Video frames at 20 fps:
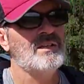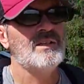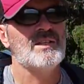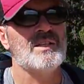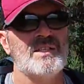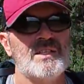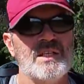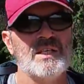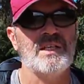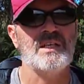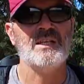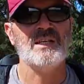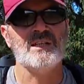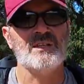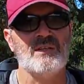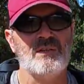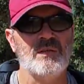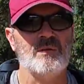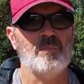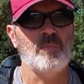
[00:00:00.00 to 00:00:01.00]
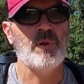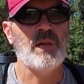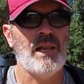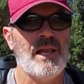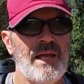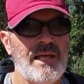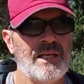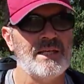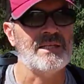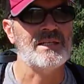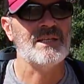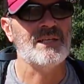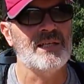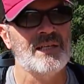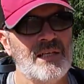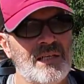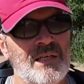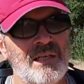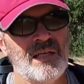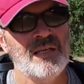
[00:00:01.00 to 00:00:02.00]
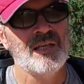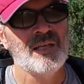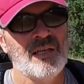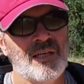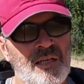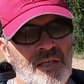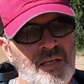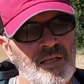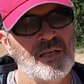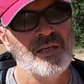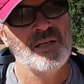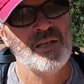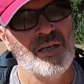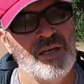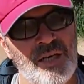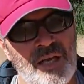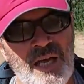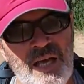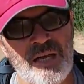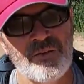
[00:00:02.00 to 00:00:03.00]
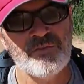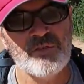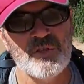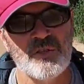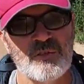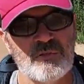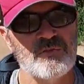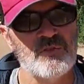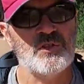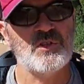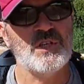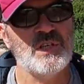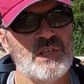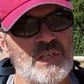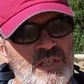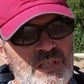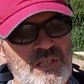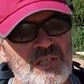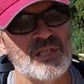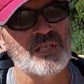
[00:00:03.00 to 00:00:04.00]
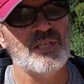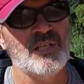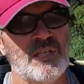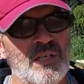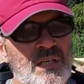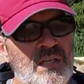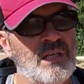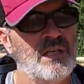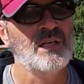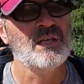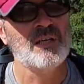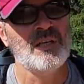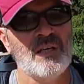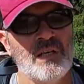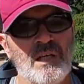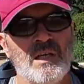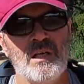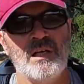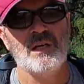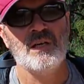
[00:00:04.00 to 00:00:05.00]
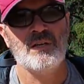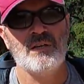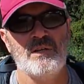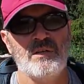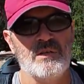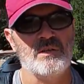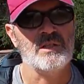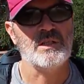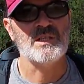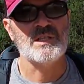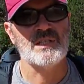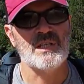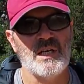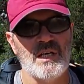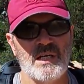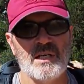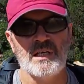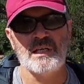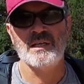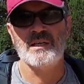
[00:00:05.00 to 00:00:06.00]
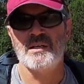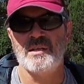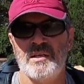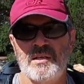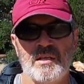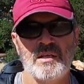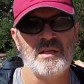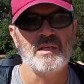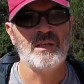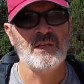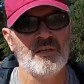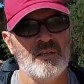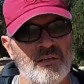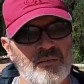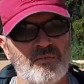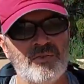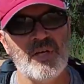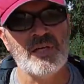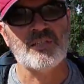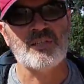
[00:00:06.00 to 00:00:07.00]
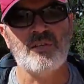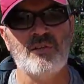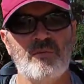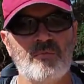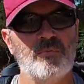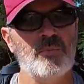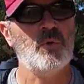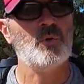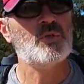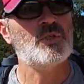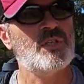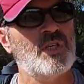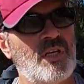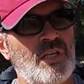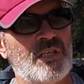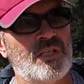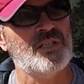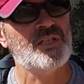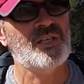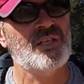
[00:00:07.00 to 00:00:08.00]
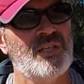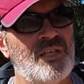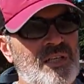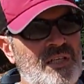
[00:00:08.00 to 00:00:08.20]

the city is going to plant an avenue of trees along this side. In fact, along both sides.